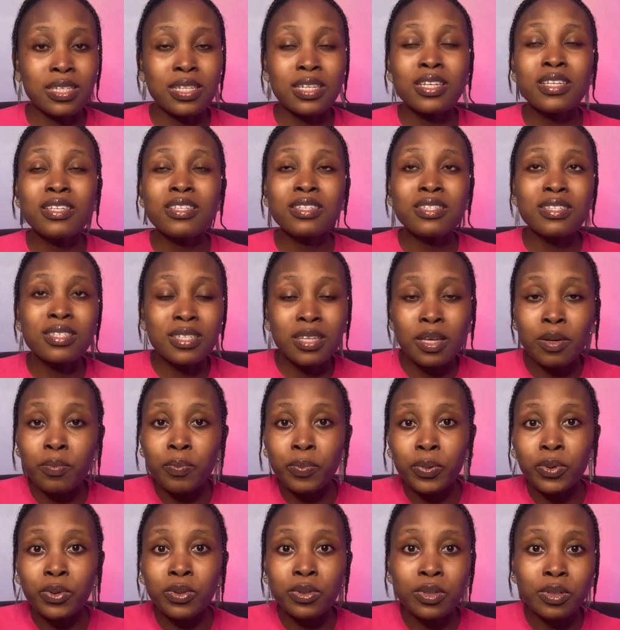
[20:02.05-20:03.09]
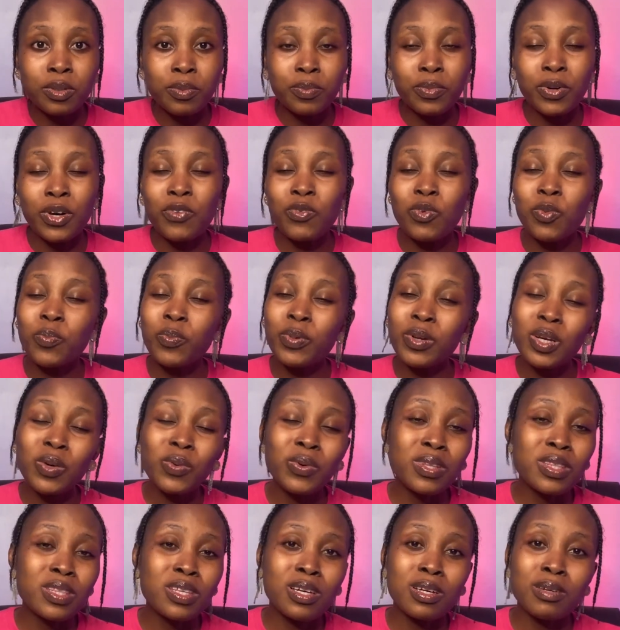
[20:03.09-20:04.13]
It's simple, but if you play
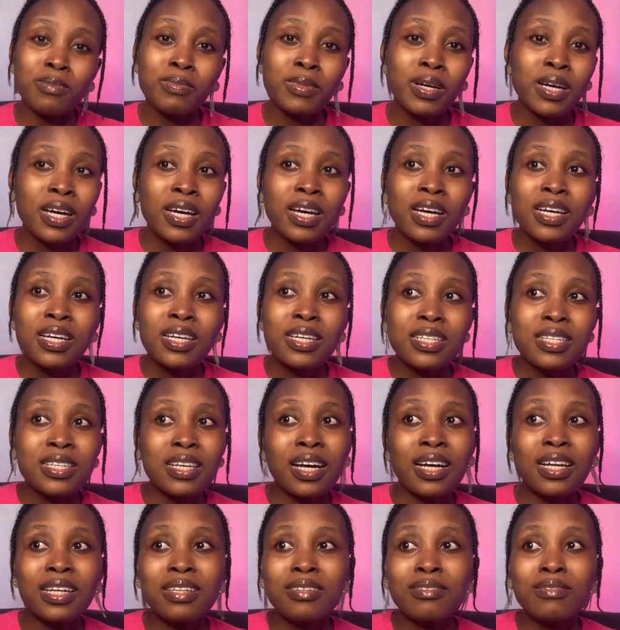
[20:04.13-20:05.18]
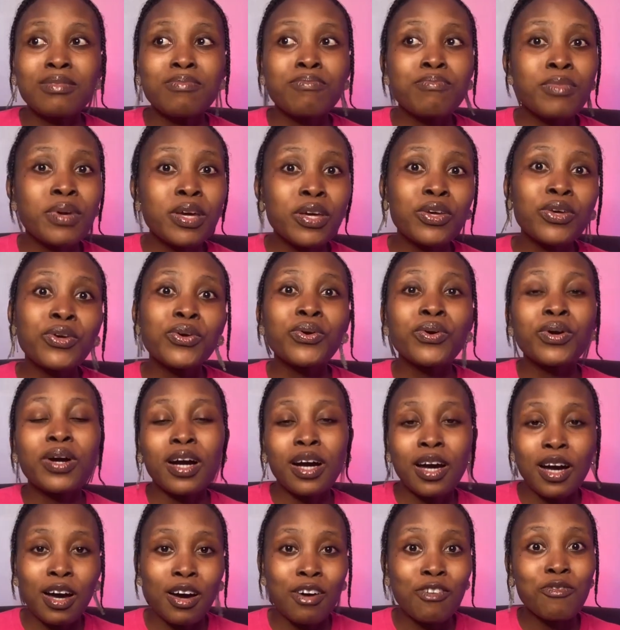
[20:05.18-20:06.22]
with them, it can make you
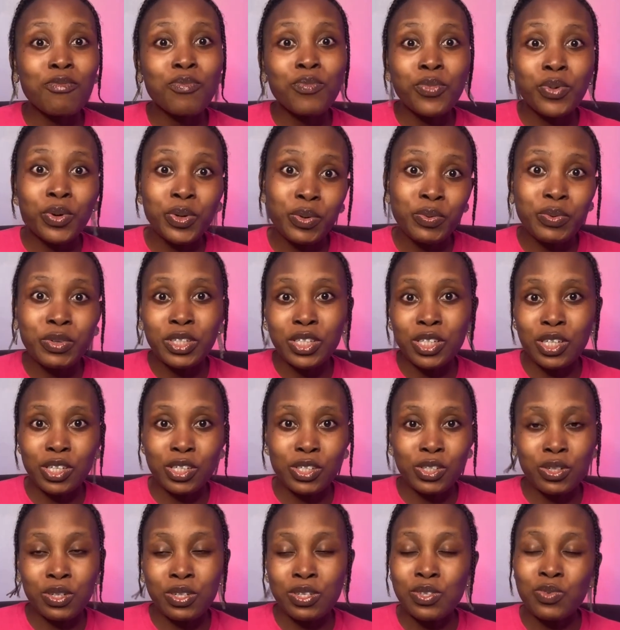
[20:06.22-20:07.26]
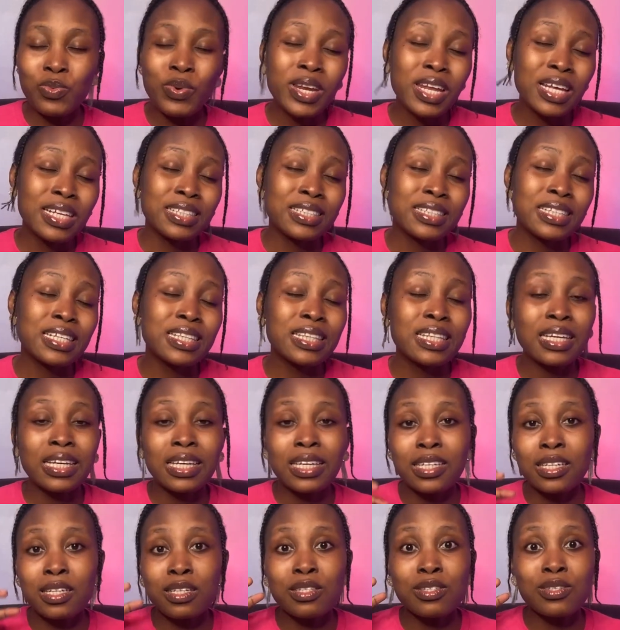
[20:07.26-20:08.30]
have more rejections. When I started
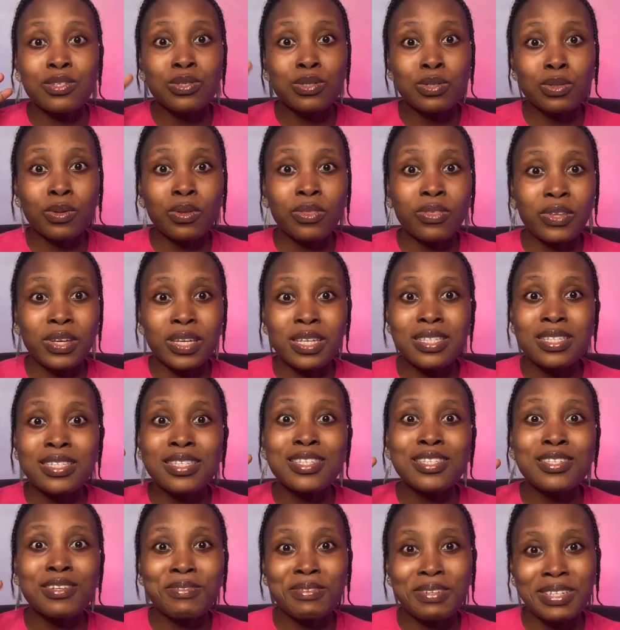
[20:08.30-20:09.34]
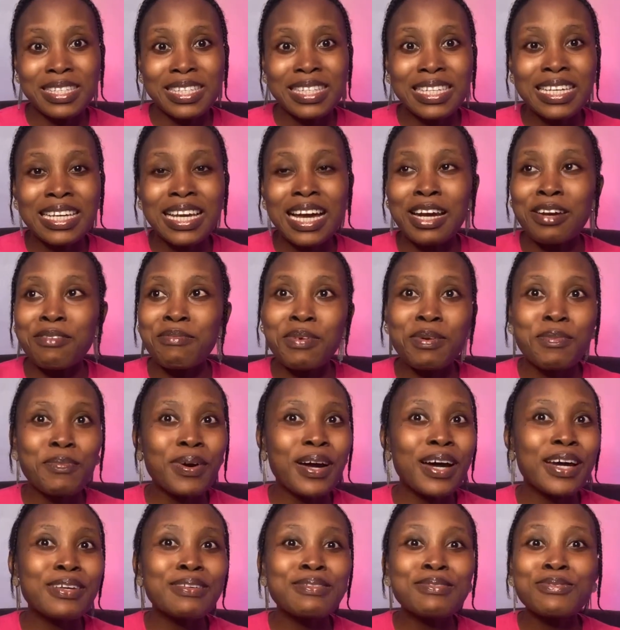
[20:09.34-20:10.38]
taking these two things seriously, I remember
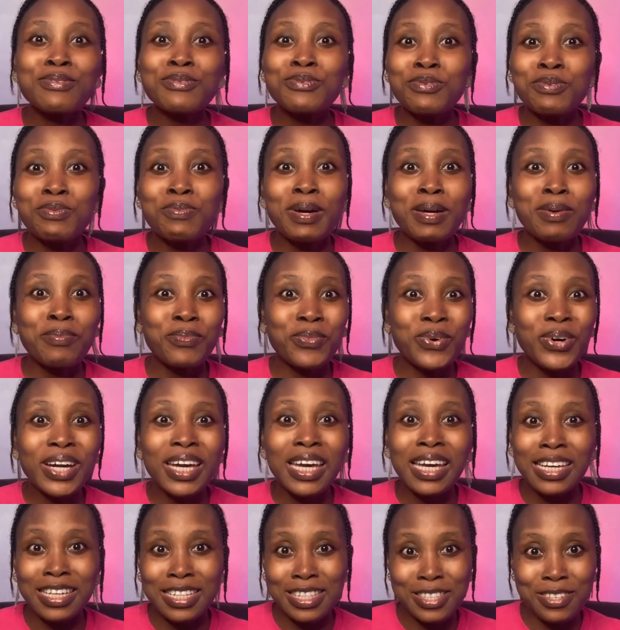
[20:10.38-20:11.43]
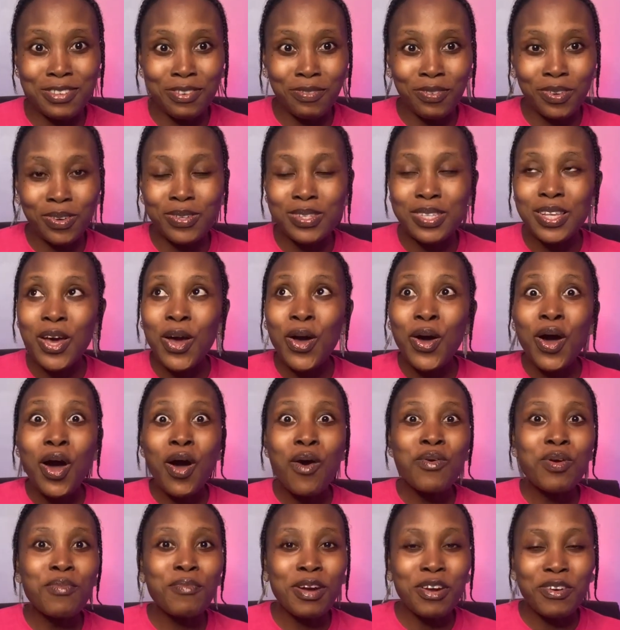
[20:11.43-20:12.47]
I used to do my mock interviews
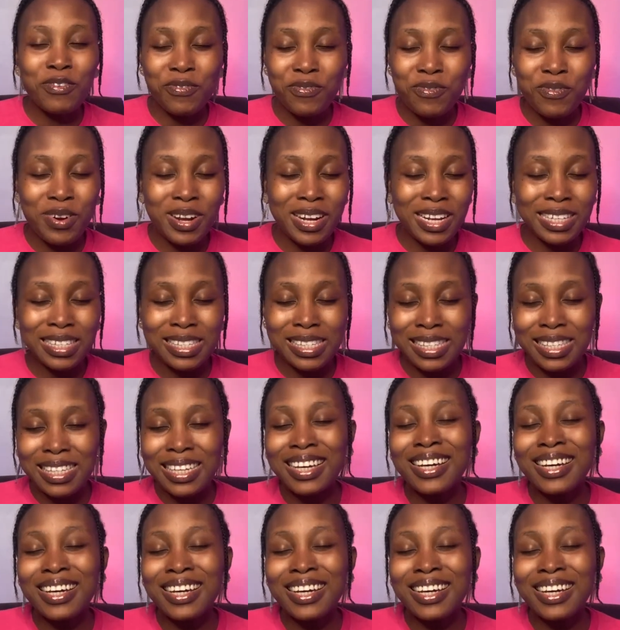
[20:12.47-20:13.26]
with my friend.